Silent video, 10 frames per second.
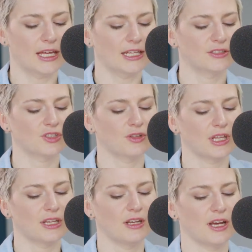And so
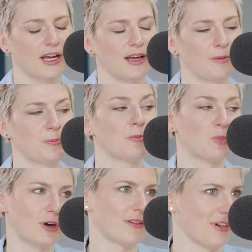then a bit
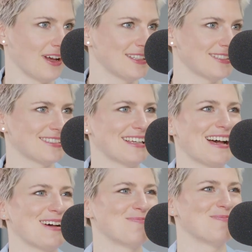more advice.
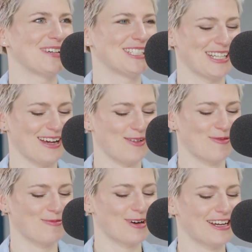
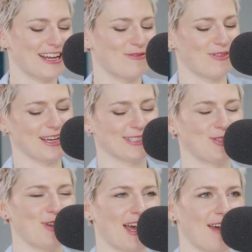Michelle, what advice
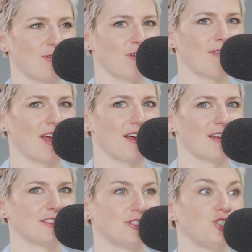do you have
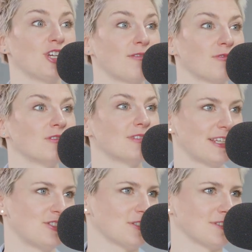around general
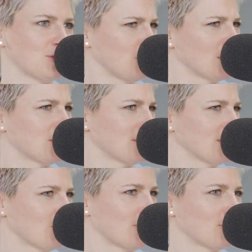ledgers? You mentioned
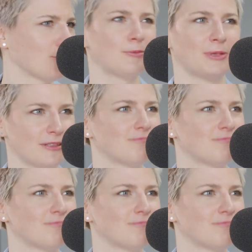this before, but...